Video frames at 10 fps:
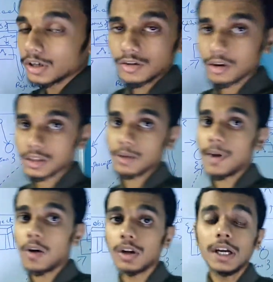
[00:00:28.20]
what it talks
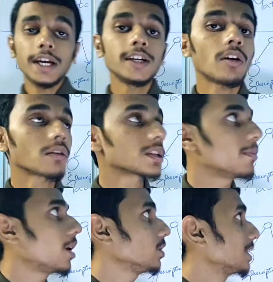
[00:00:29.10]
about. It
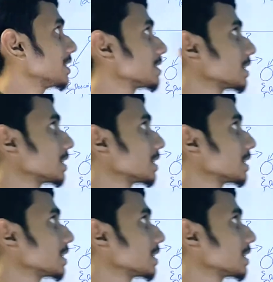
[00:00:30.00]
talks about the